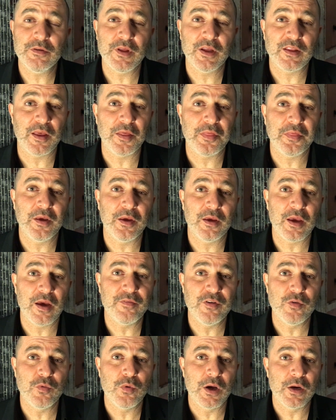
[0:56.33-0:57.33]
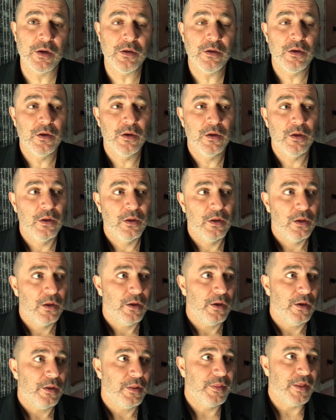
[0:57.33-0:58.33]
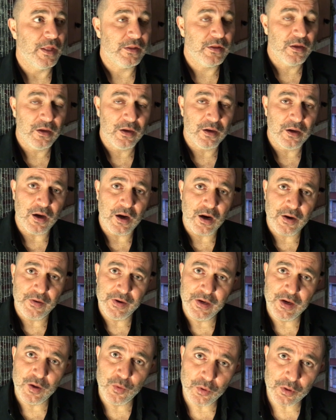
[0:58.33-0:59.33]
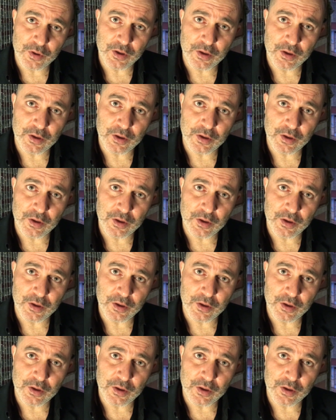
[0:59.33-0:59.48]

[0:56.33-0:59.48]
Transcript: that I think everyone that are in a